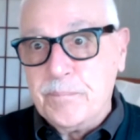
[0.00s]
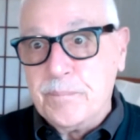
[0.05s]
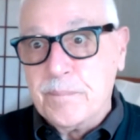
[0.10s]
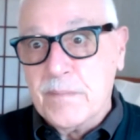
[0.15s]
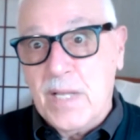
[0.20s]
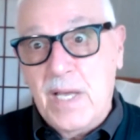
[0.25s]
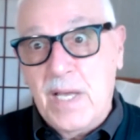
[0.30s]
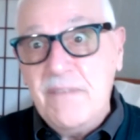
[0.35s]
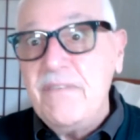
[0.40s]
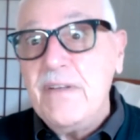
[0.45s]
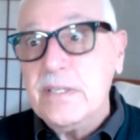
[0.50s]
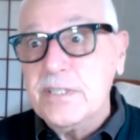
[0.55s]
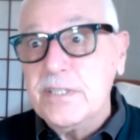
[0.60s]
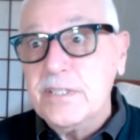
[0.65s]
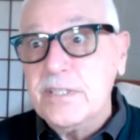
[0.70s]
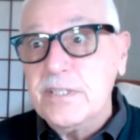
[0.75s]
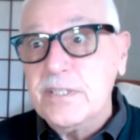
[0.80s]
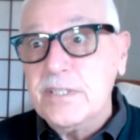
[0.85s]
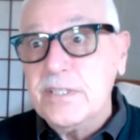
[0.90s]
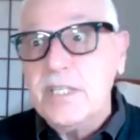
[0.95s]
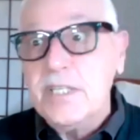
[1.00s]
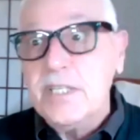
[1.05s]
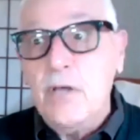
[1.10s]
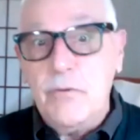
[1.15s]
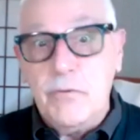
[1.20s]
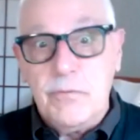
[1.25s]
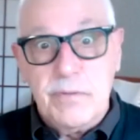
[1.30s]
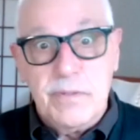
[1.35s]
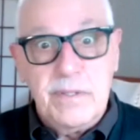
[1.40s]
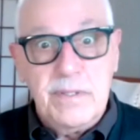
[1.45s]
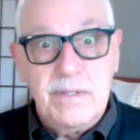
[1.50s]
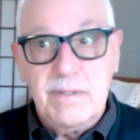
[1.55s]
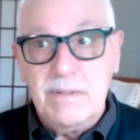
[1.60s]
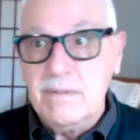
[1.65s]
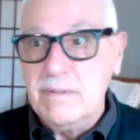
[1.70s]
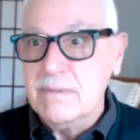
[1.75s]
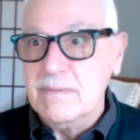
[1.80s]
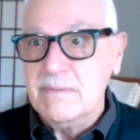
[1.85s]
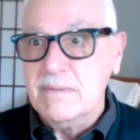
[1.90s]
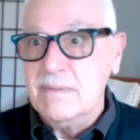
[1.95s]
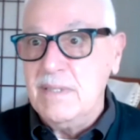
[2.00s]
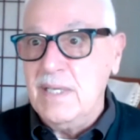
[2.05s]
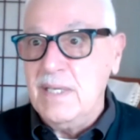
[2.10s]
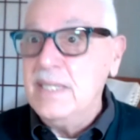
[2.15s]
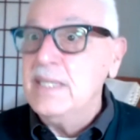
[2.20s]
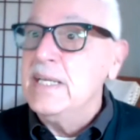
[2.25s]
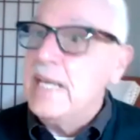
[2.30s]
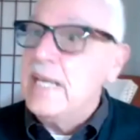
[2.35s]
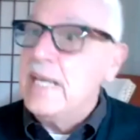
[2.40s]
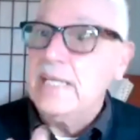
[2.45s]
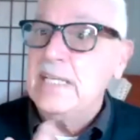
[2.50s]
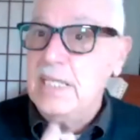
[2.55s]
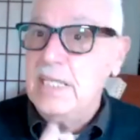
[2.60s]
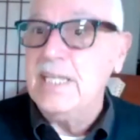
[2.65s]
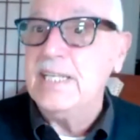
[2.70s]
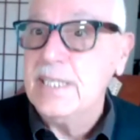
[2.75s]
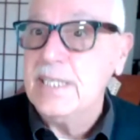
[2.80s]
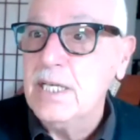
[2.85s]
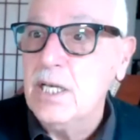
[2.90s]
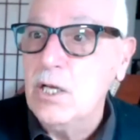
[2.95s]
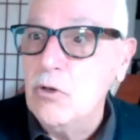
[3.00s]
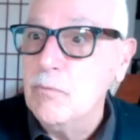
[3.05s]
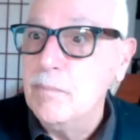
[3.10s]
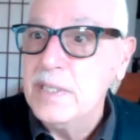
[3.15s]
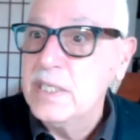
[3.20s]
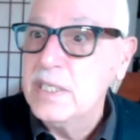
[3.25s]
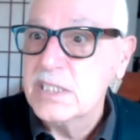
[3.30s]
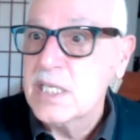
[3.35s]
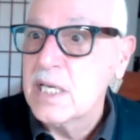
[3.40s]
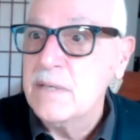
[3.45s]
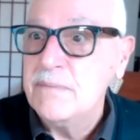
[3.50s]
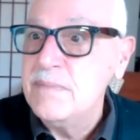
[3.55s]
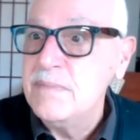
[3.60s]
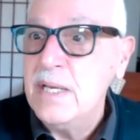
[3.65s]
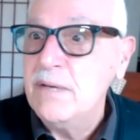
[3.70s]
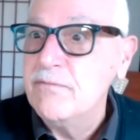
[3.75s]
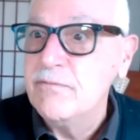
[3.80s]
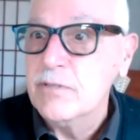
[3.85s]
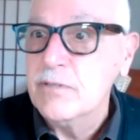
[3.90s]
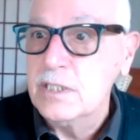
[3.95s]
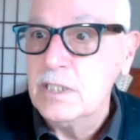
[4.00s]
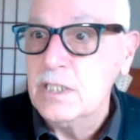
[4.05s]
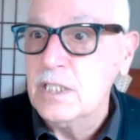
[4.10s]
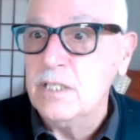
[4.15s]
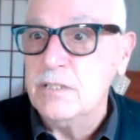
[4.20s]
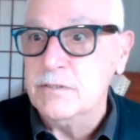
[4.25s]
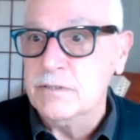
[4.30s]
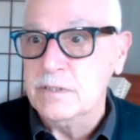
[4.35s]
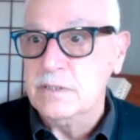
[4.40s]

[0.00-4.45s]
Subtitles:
I felt alone, and I had to let it go because I'm never alone.